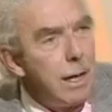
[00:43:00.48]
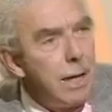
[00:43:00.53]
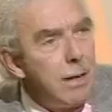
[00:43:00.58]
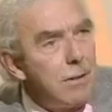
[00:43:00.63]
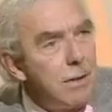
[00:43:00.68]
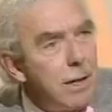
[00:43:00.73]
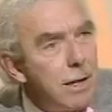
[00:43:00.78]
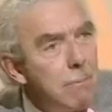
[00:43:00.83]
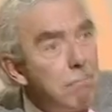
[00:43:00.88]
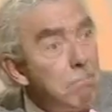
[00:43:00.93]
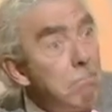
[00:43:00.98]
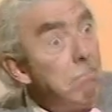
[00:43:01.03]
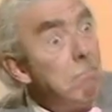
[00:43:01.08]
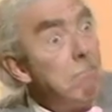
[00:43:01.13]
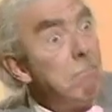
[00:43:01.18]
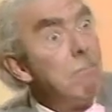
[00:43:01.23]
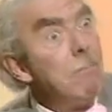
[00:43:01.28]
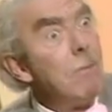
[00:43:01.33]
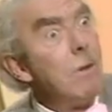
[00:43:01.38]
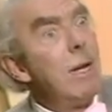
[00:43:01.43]
he said,
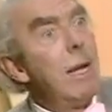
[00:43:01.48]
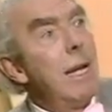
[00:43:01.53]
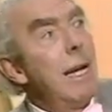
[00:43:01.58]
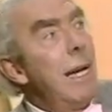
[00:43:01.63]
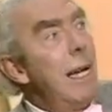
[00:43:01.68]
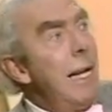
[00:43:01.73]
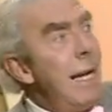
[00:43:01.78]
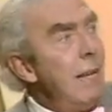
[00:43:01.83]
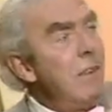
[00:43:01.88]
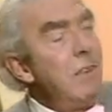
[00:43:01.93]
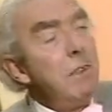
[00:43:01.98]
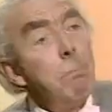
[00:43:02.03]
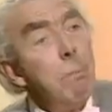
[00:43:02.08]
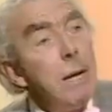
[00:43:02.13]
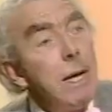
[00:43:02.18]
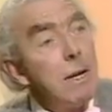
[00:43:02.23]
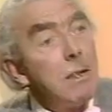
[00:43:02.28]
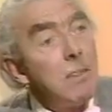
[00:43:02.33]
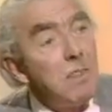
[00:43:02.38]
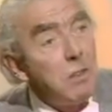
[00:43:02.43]
let's
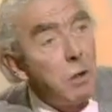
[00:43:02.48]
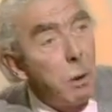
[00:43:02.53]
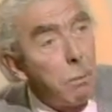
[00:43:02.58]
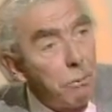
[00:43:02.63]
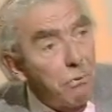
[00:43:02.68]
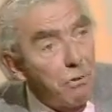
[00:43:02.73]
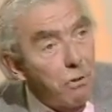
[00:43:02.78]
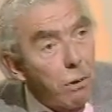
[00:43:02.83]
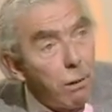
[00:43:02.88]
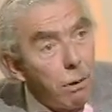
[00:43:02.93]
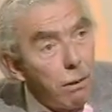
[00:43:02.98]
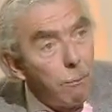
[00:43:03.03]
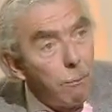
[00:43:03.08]
make a stopsail.